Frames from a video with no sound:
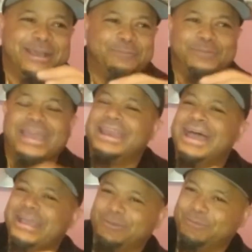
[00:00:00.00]
they're
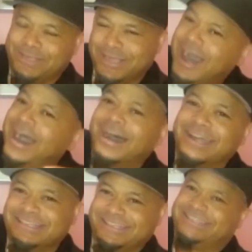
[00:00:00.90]
like
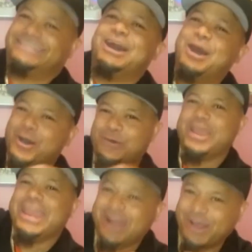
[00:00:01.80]
gods. Or
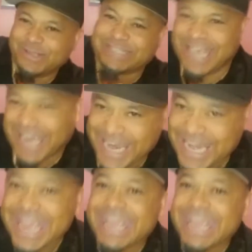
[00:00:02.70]
you know what I'm saying?